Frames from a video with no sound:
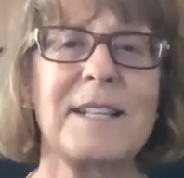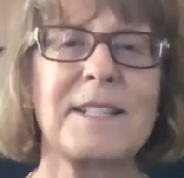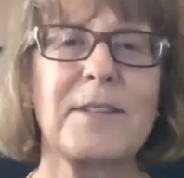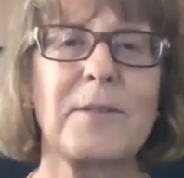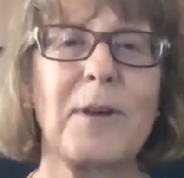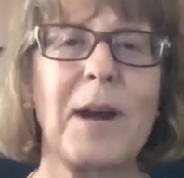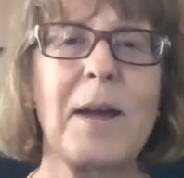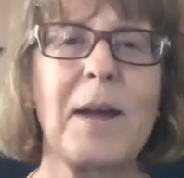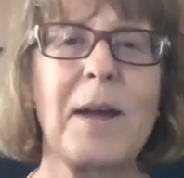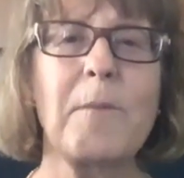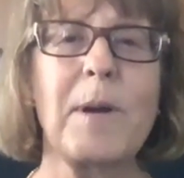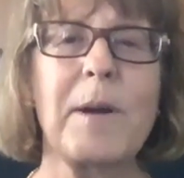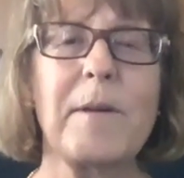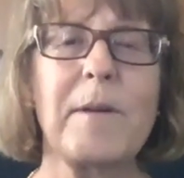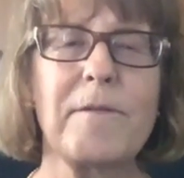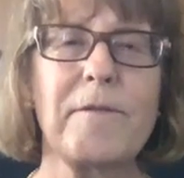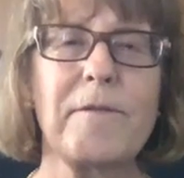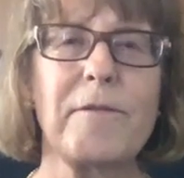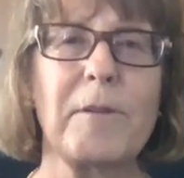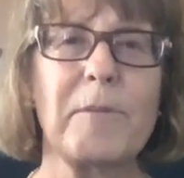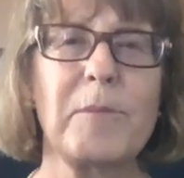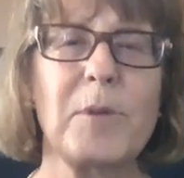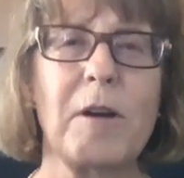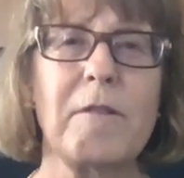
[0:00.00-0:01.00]
So I went
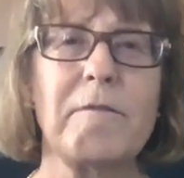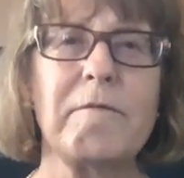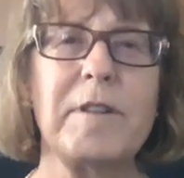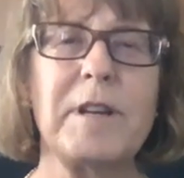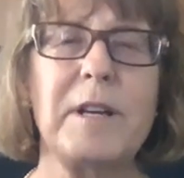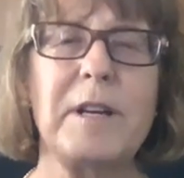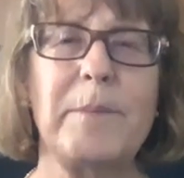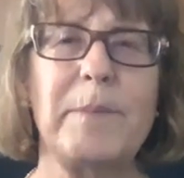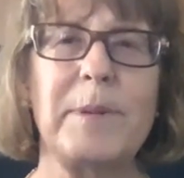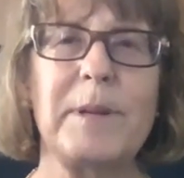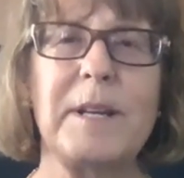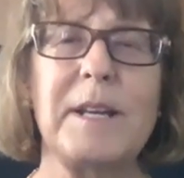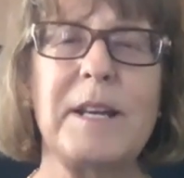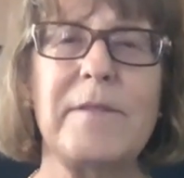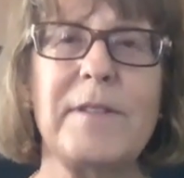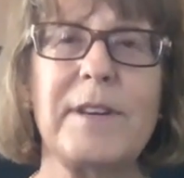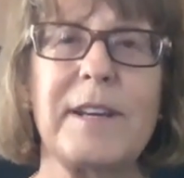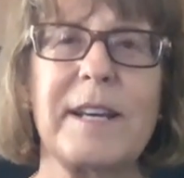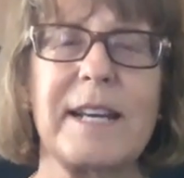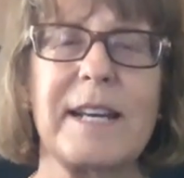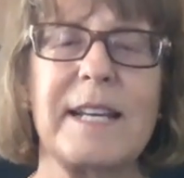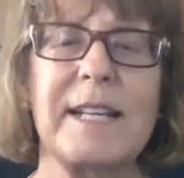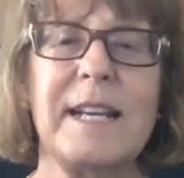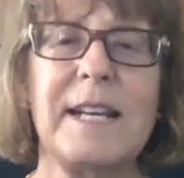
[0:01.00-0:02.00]
from not really
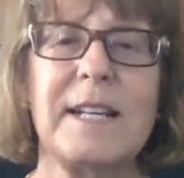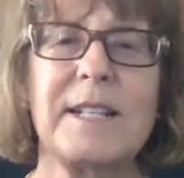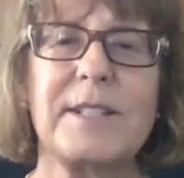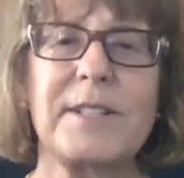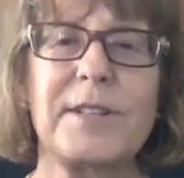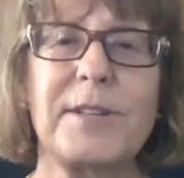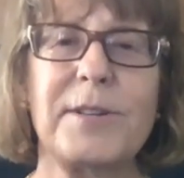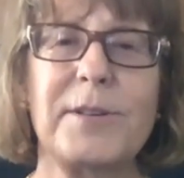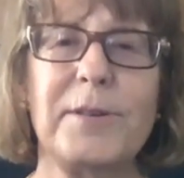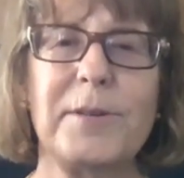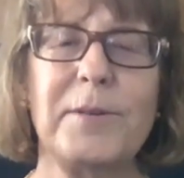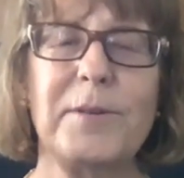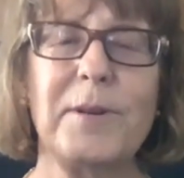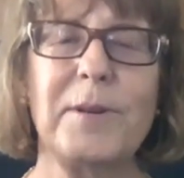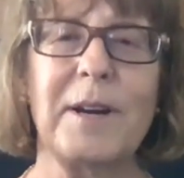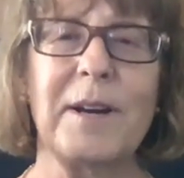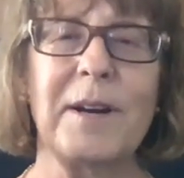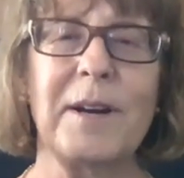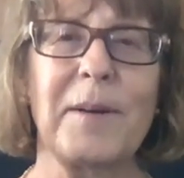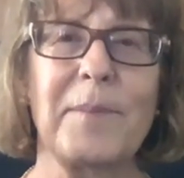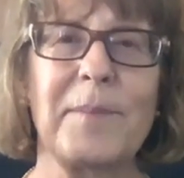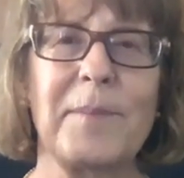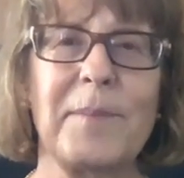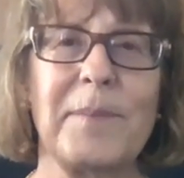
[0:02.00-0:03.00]
believing it to
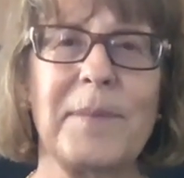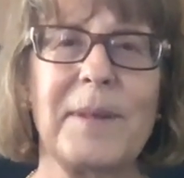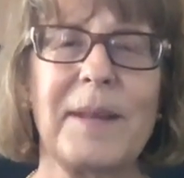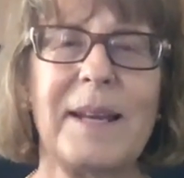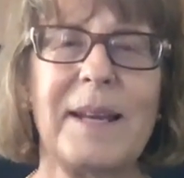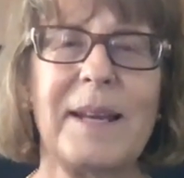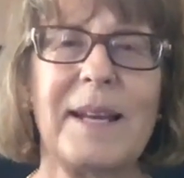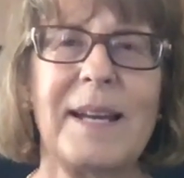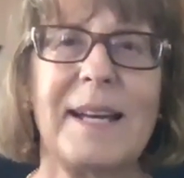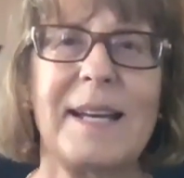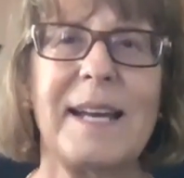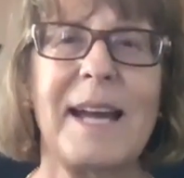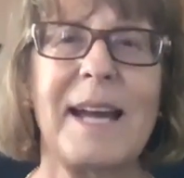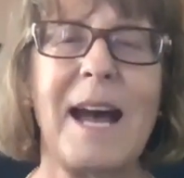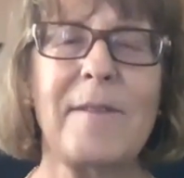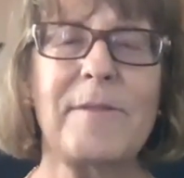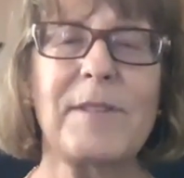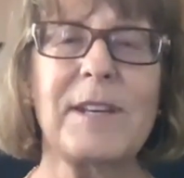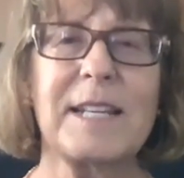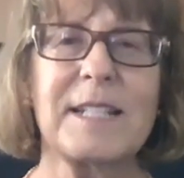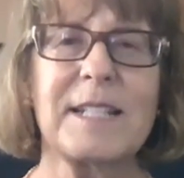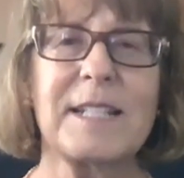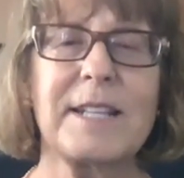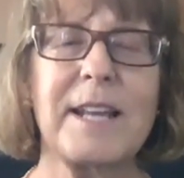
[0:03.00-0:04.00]

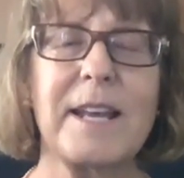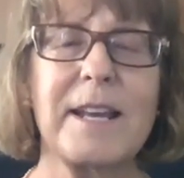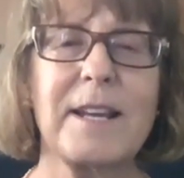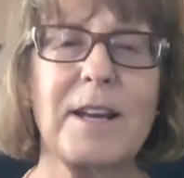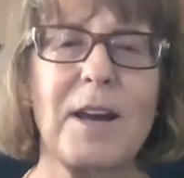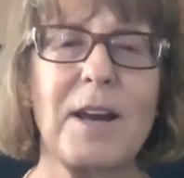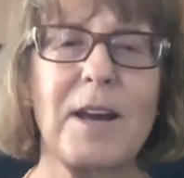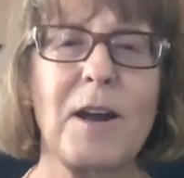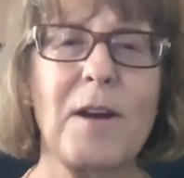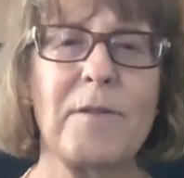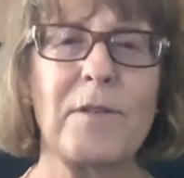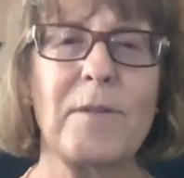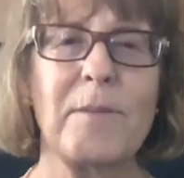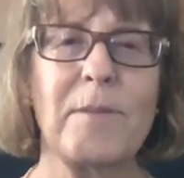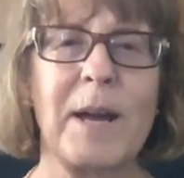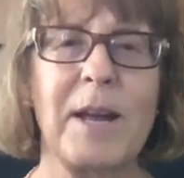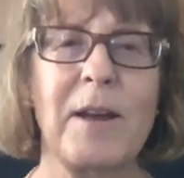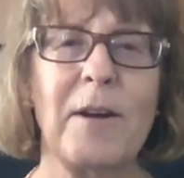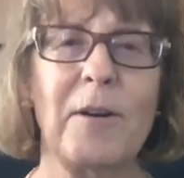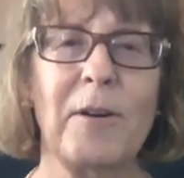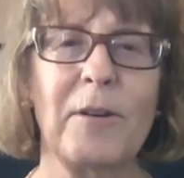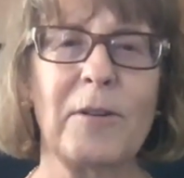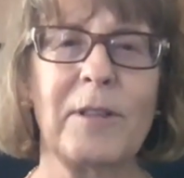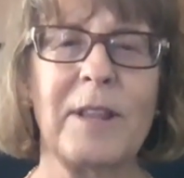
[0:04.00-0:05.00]
having it take over my
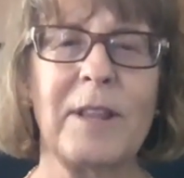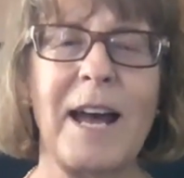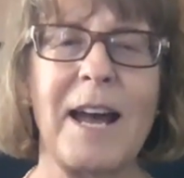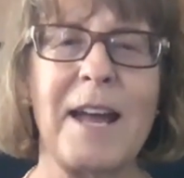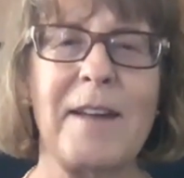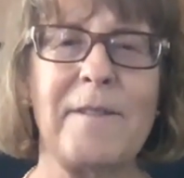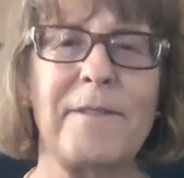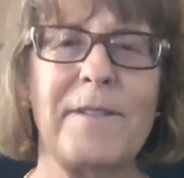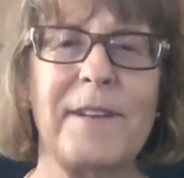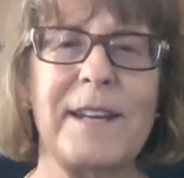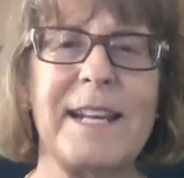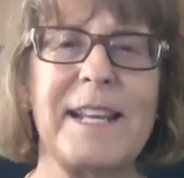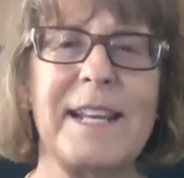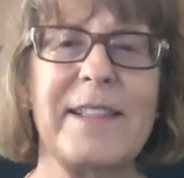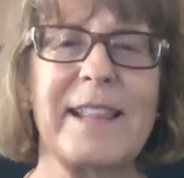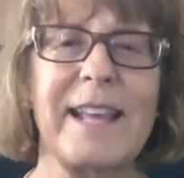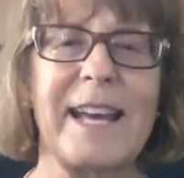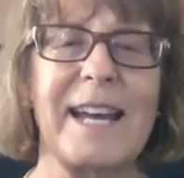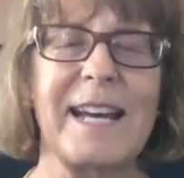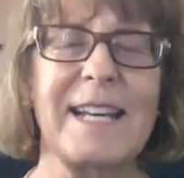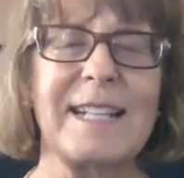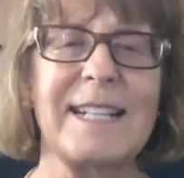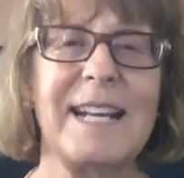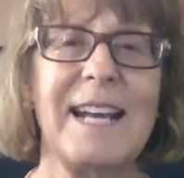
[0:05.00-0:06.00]
whole life, in
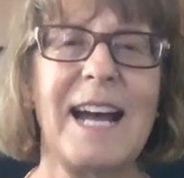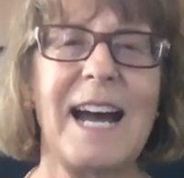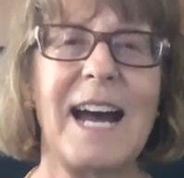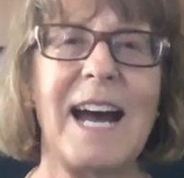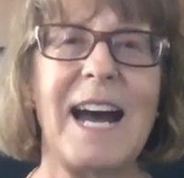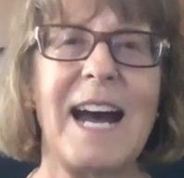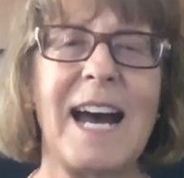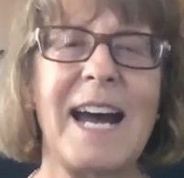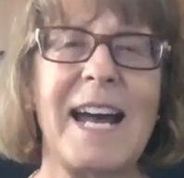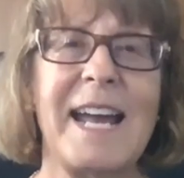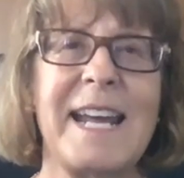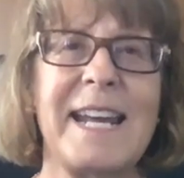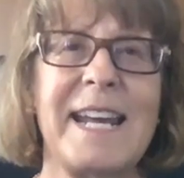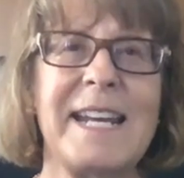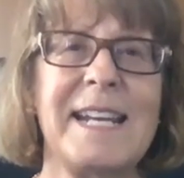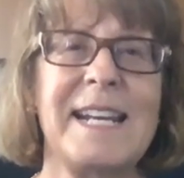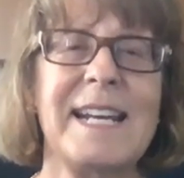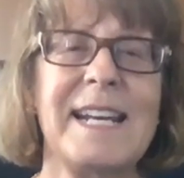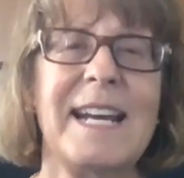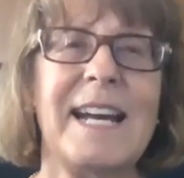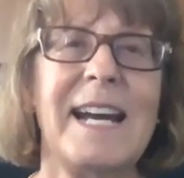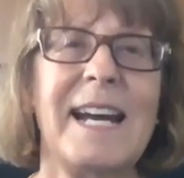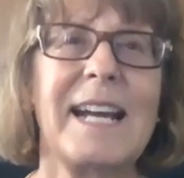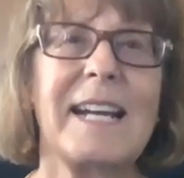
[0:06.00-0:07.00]
that
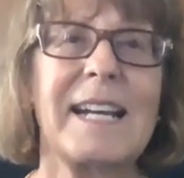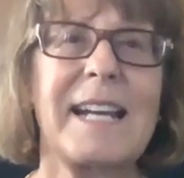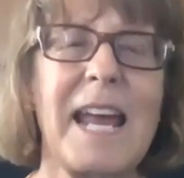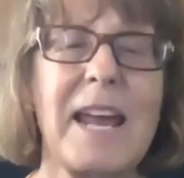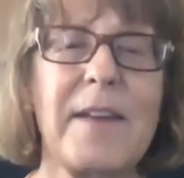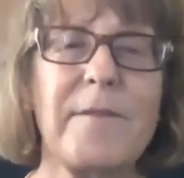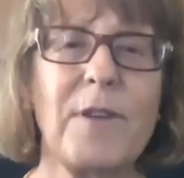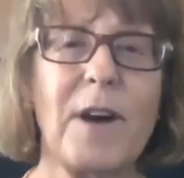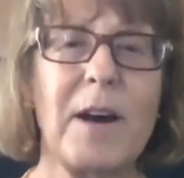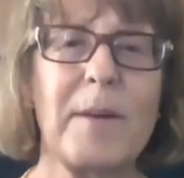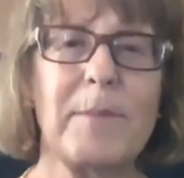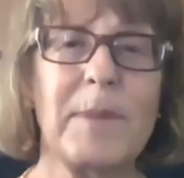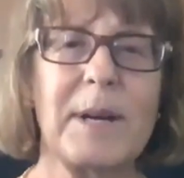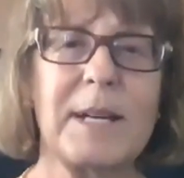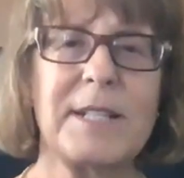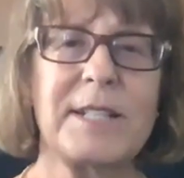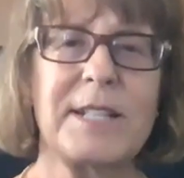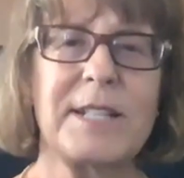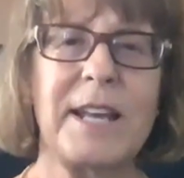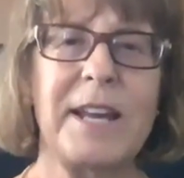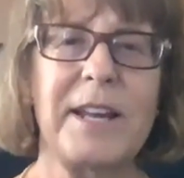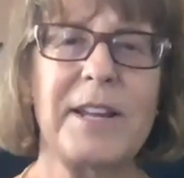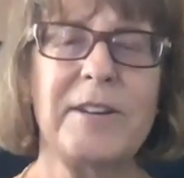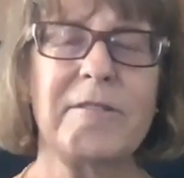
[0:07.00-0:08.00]
I gave up my
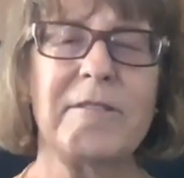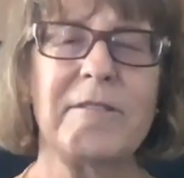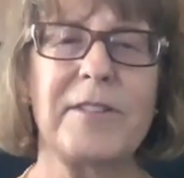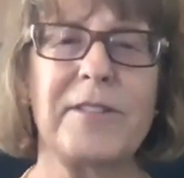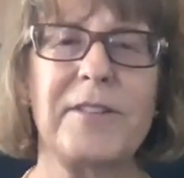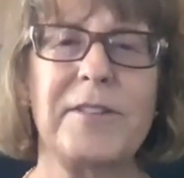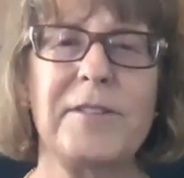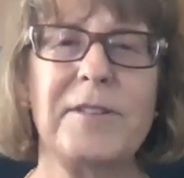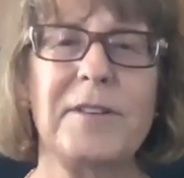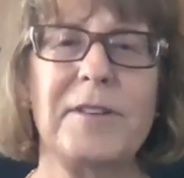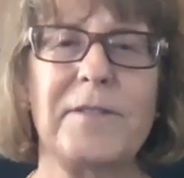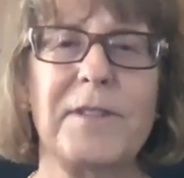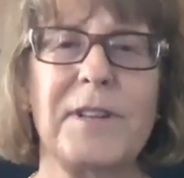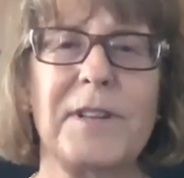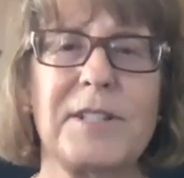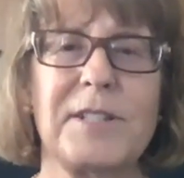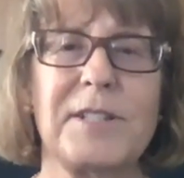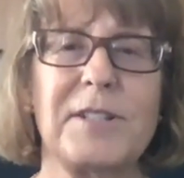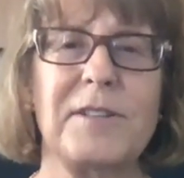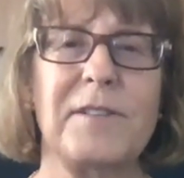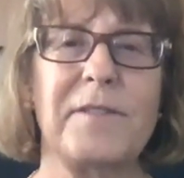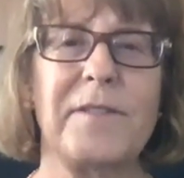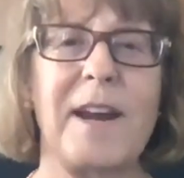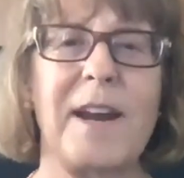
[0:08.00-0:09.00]
tenure at the
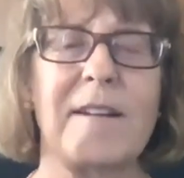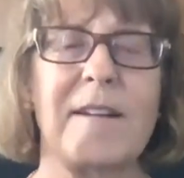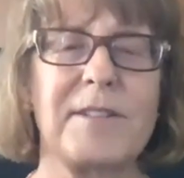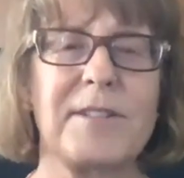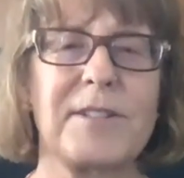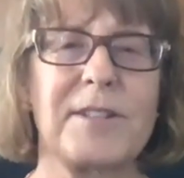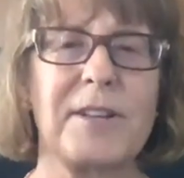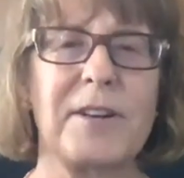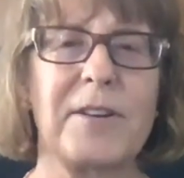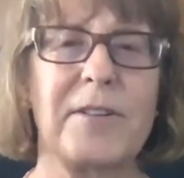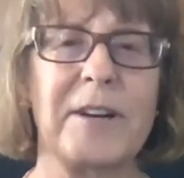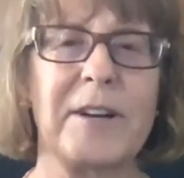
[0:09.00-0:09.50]
University of Arizona.